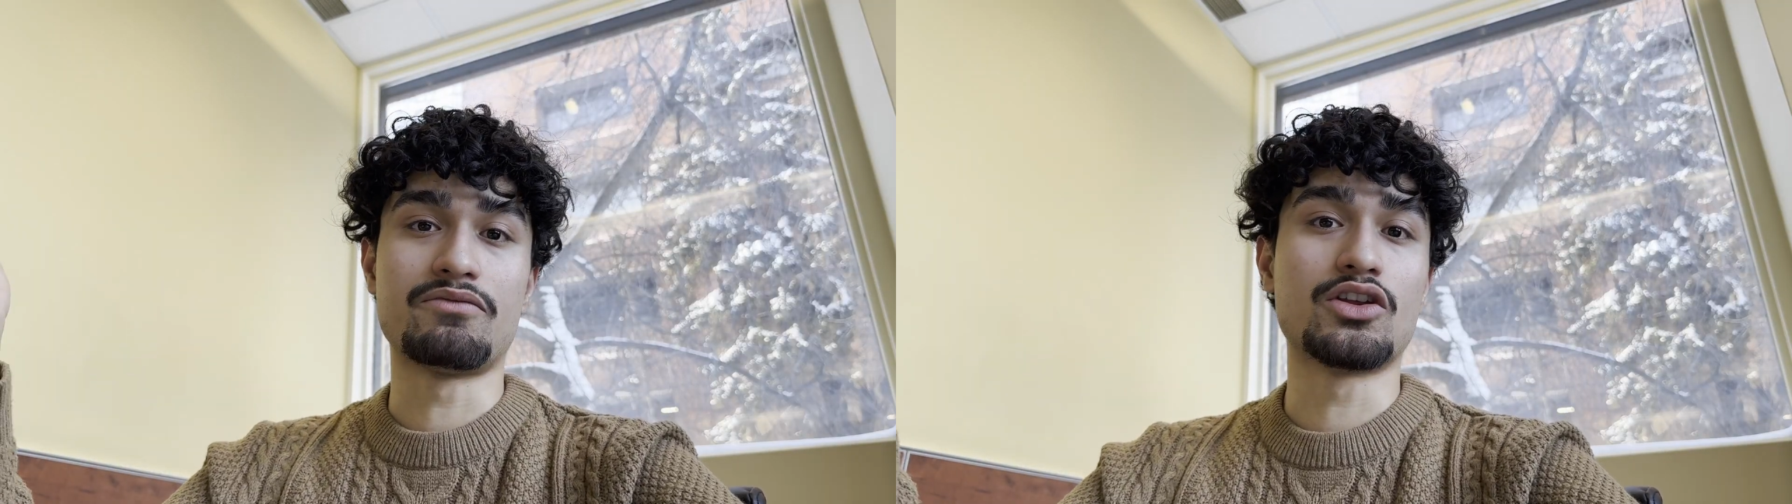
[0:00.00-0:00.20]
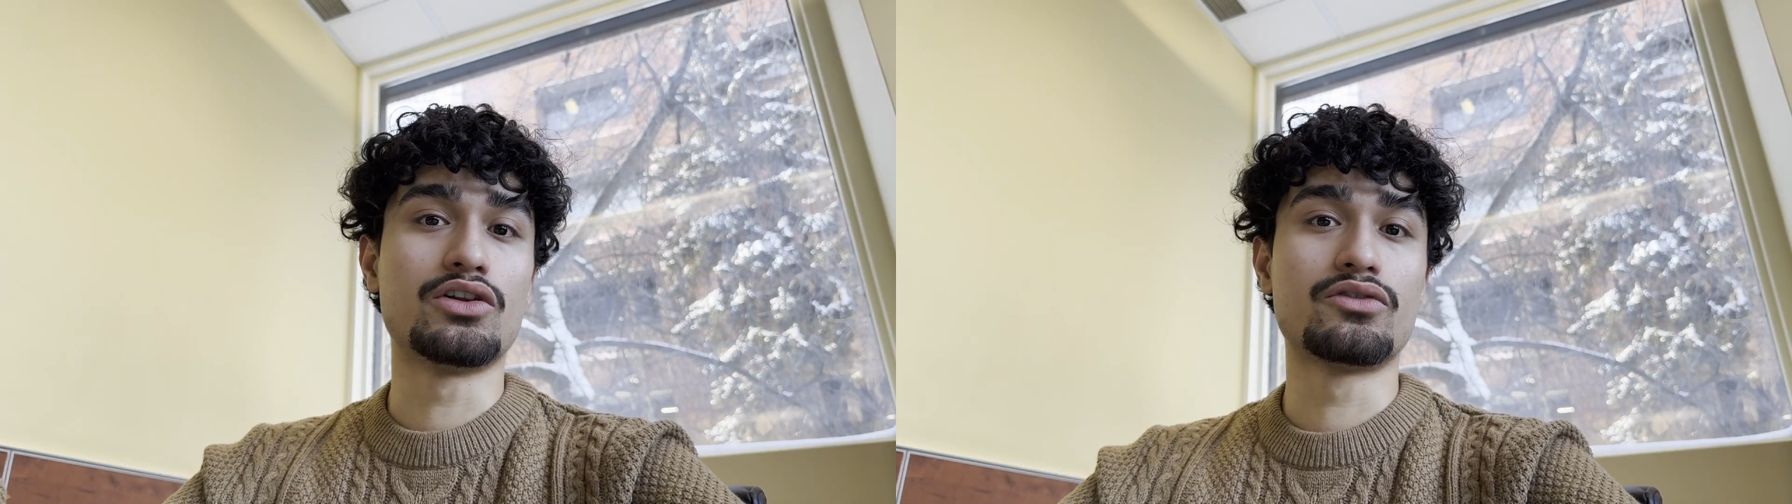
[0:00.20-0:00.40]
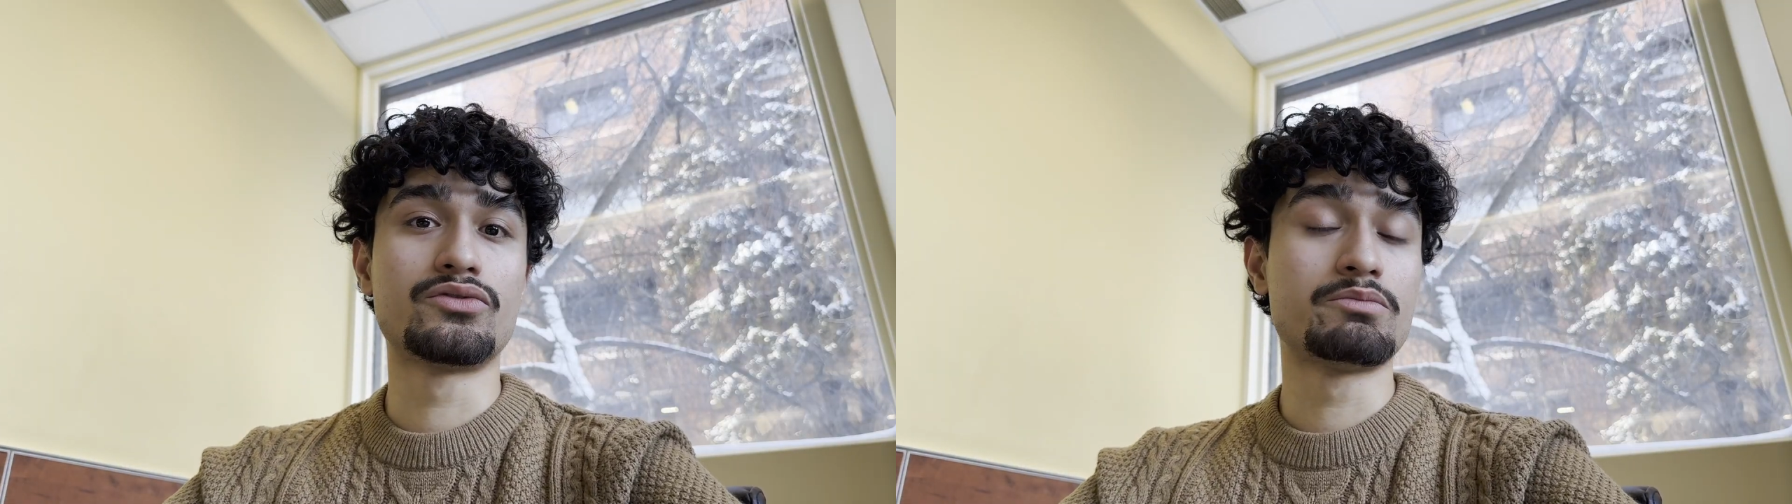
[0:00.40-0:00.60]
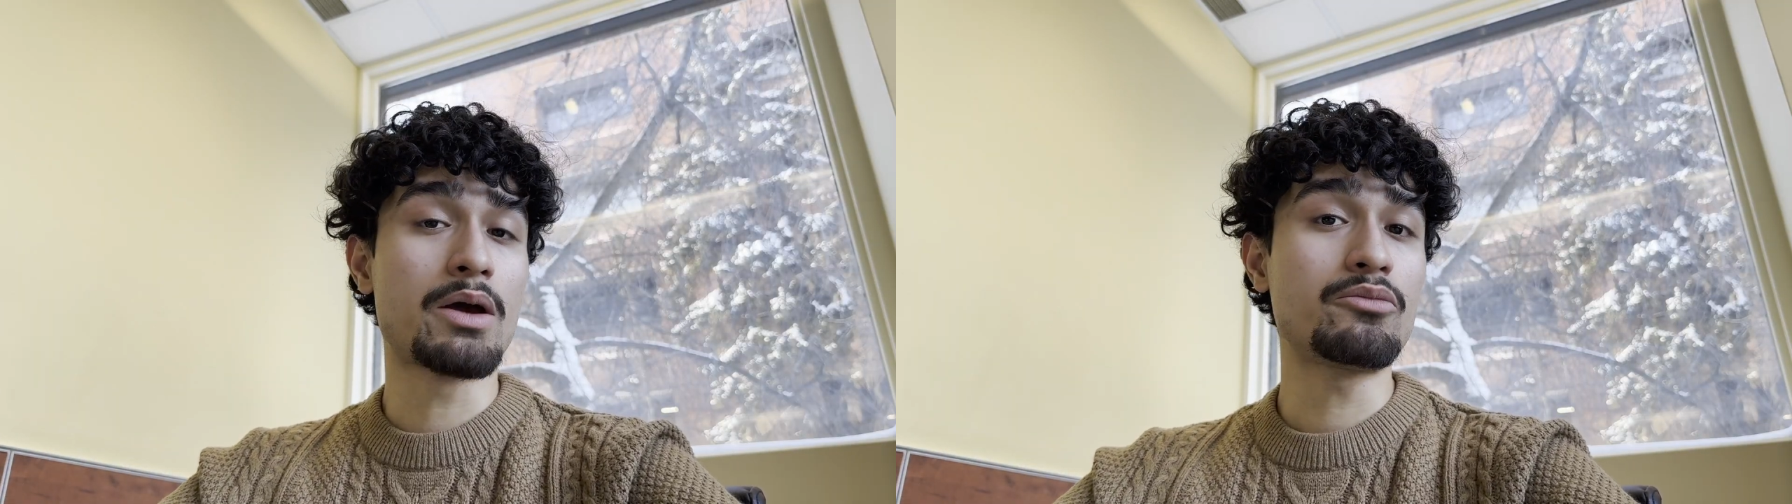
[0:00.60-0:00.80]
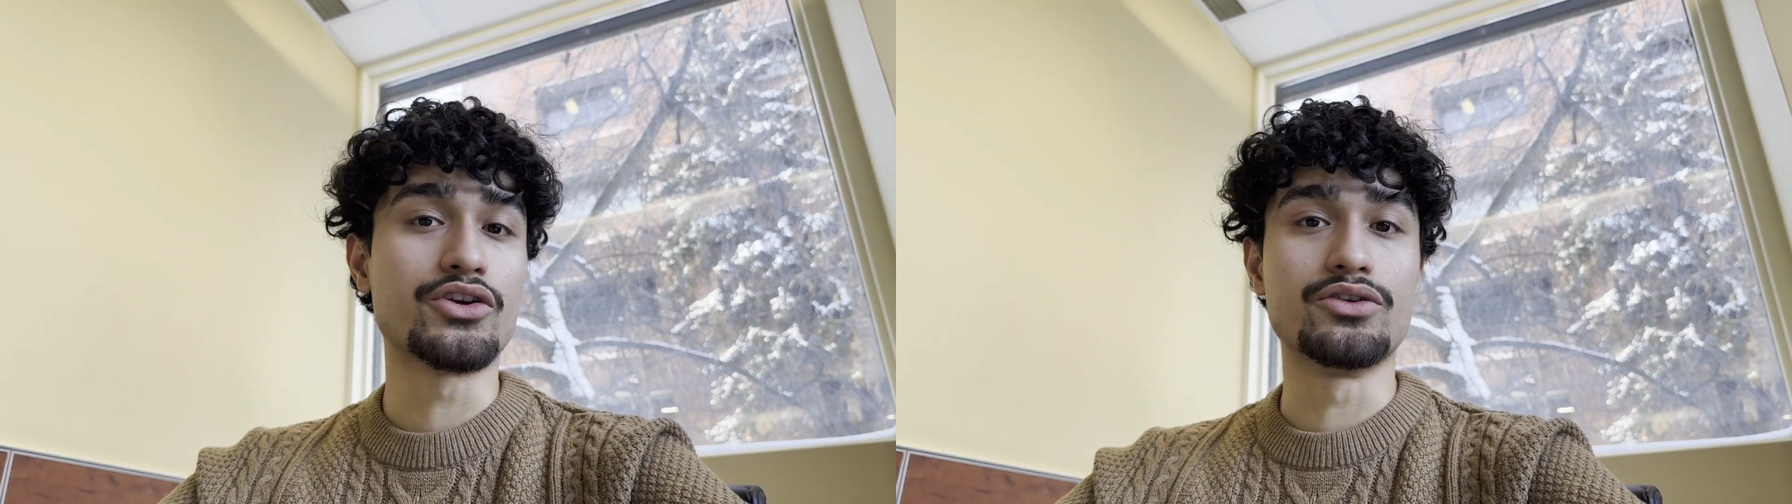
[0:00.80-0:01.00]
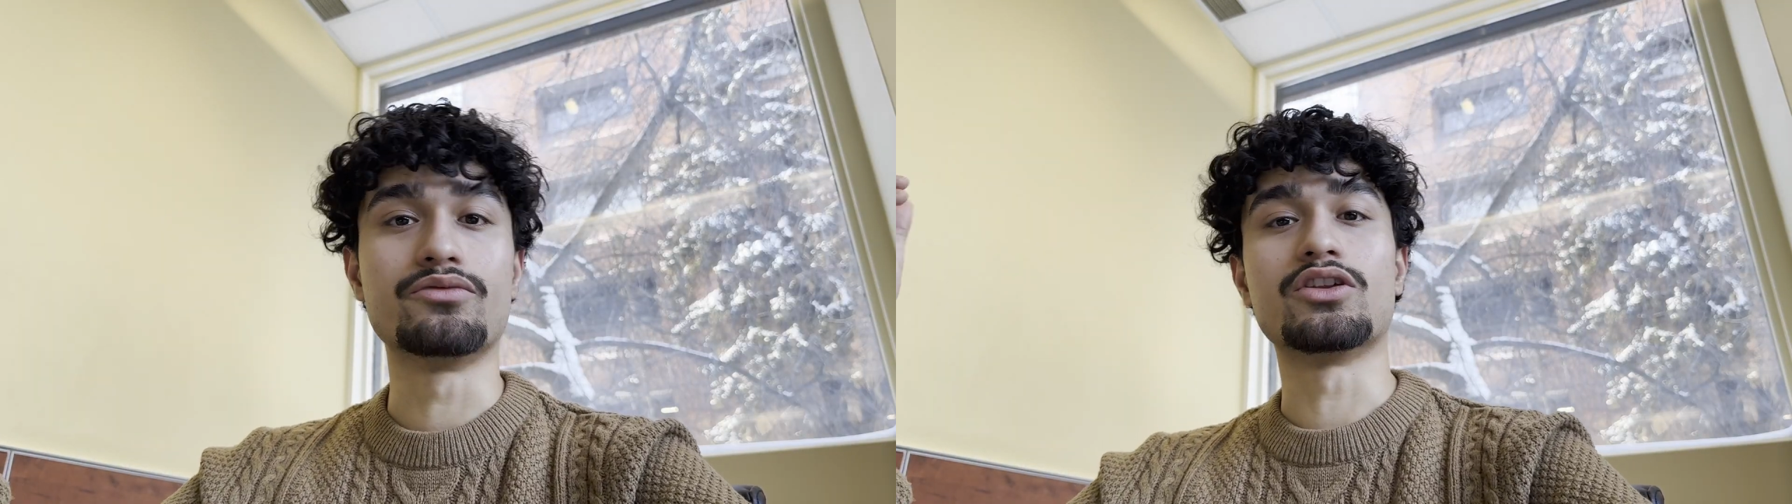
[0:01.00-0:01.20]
They'll remember you.